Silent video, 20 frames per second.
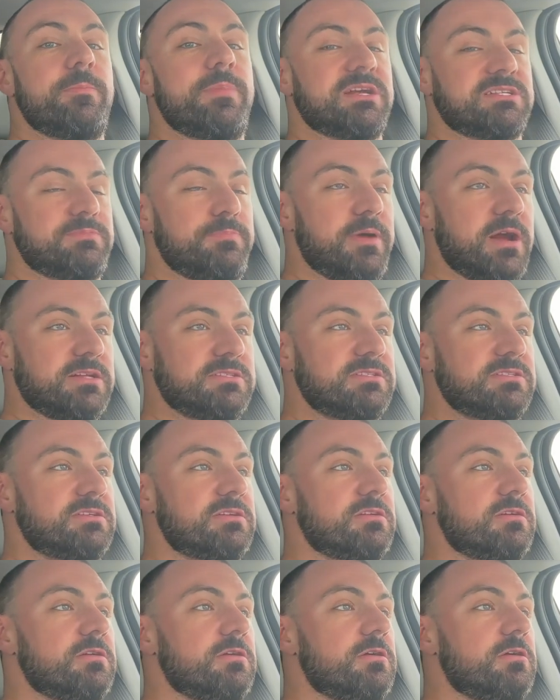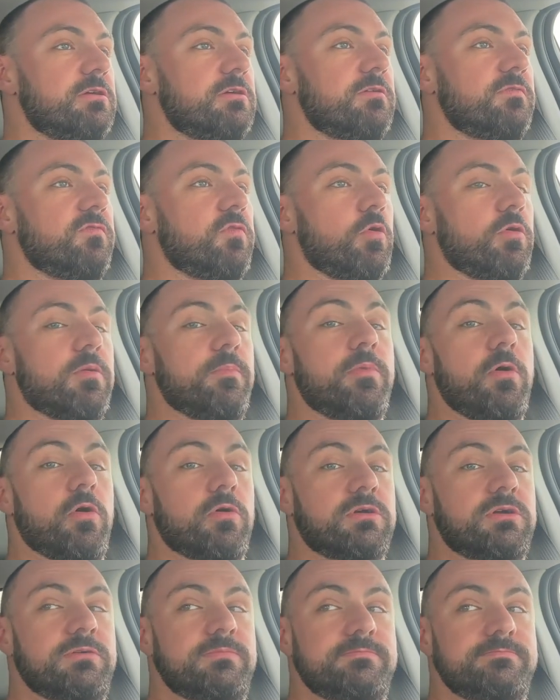best bets for a
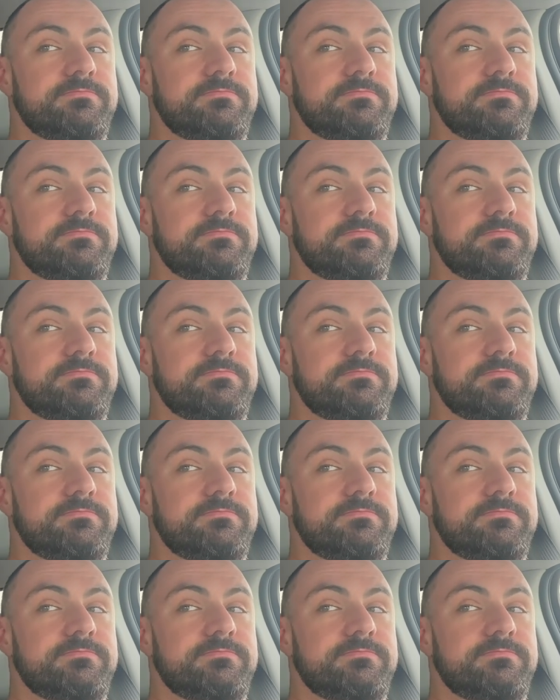bulk.